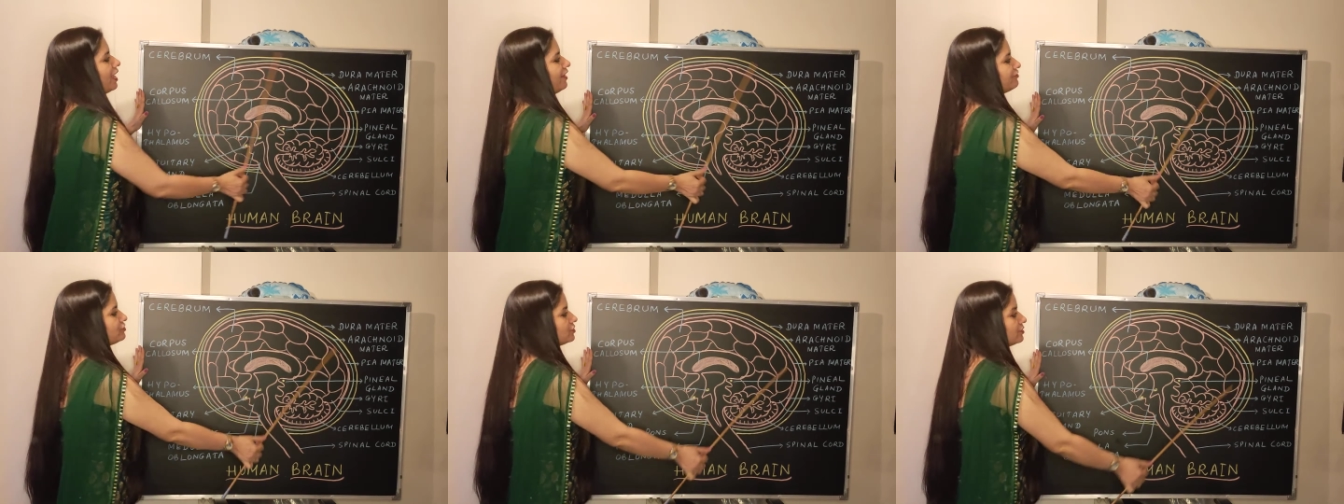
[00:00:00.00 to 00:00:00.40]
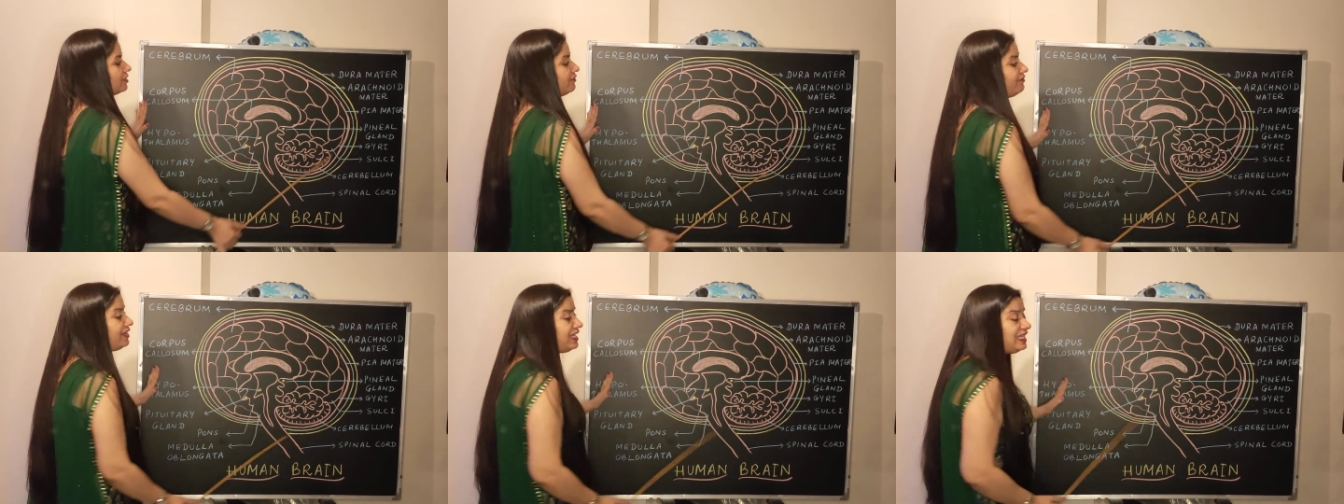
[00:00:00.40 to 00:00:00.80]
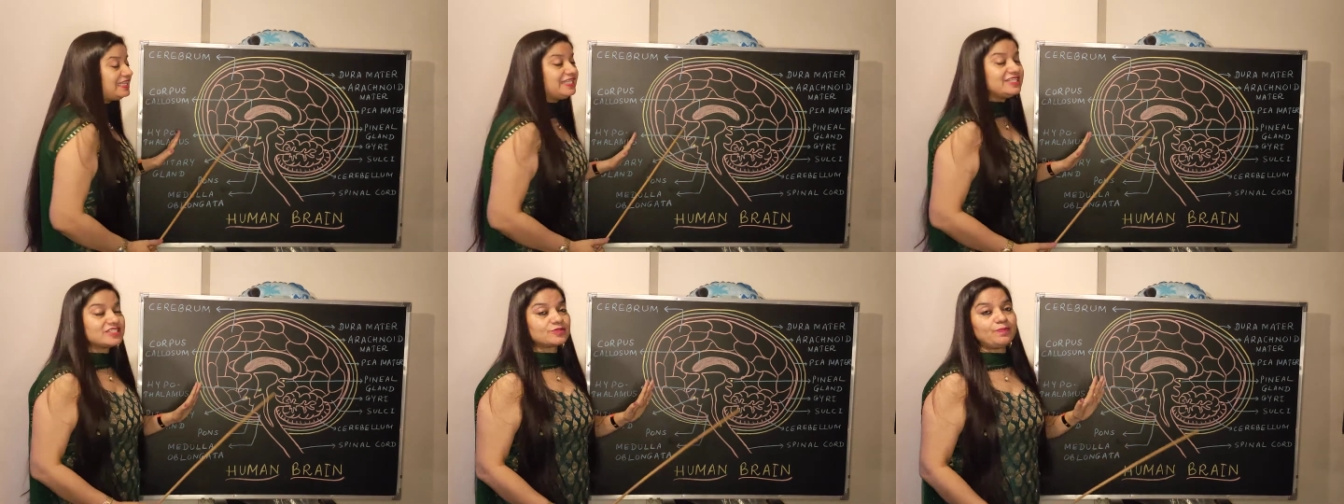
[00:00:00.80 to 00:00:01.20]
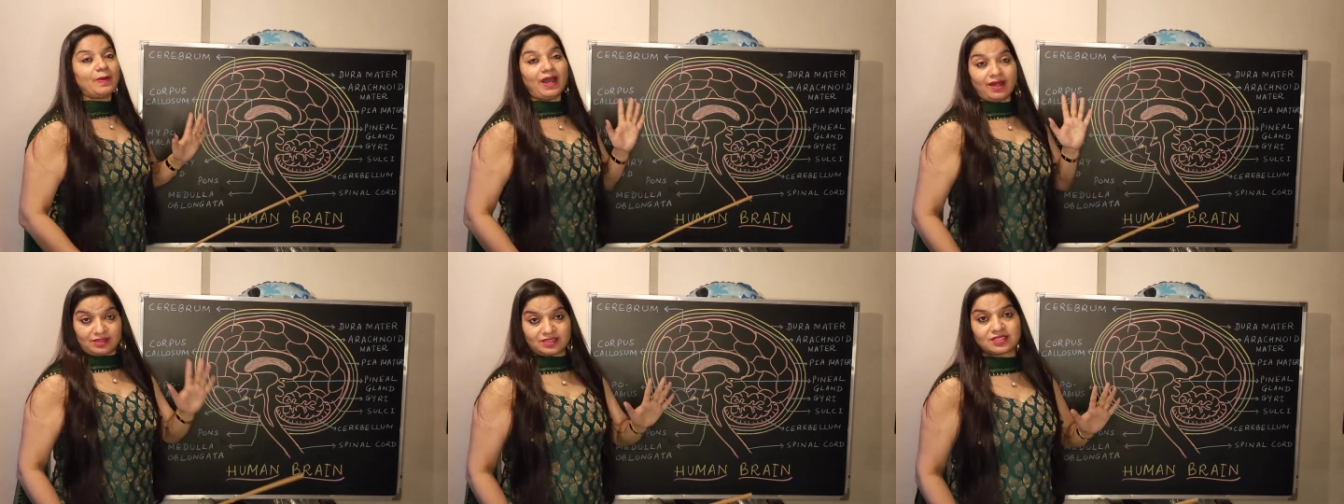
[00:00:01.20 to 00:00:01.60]
have to reveal these
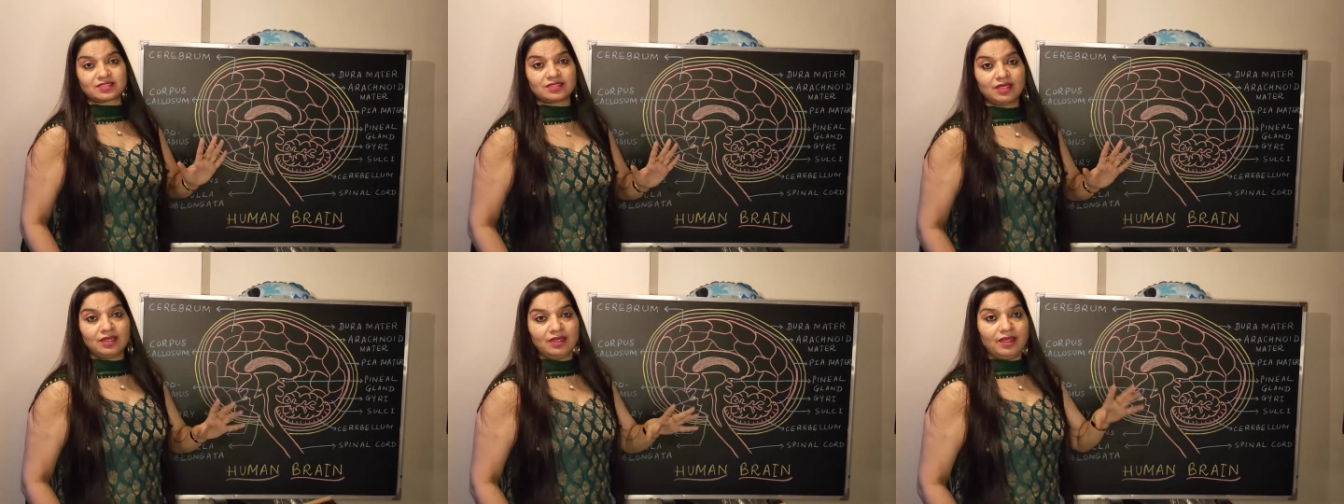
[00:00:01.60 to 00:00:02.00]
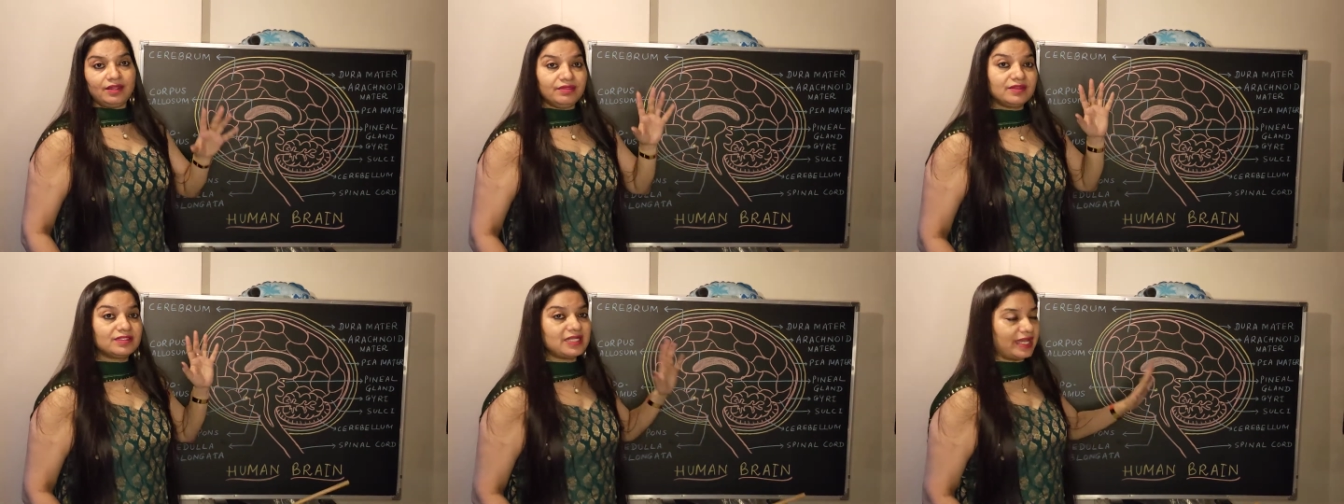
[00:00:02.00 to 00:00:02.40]
parts in the